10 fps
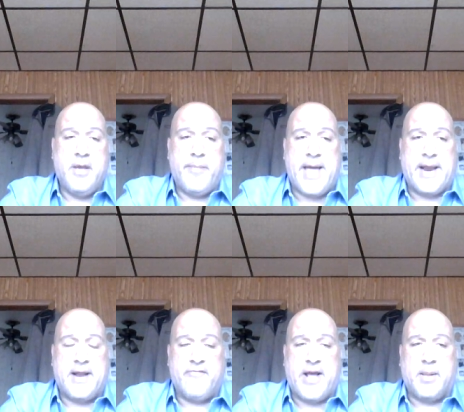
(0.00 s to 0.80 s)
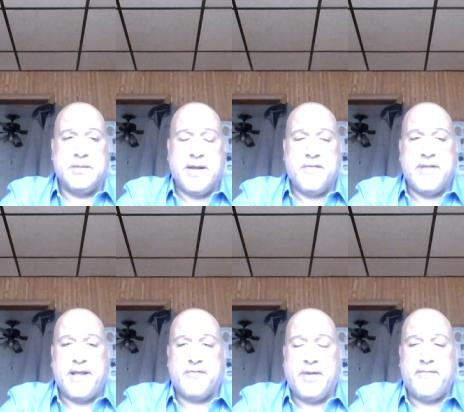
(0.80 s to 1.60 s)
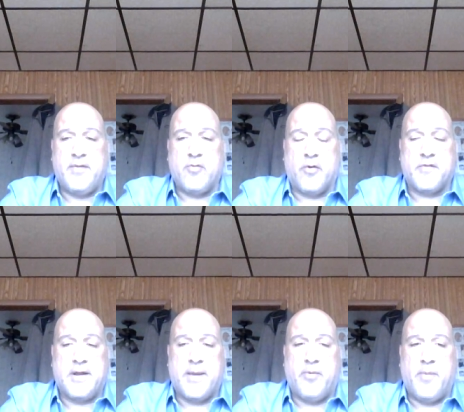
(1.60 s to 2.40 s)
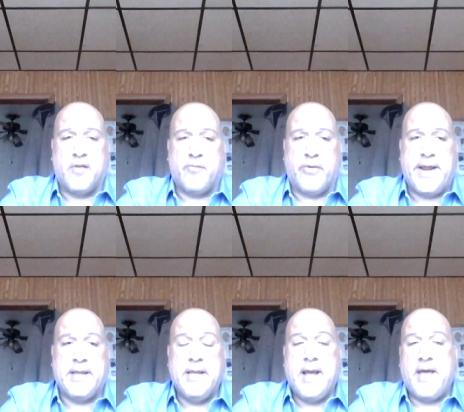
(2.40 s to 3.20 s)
back on Valentine's Day. So give this horse a couple months break.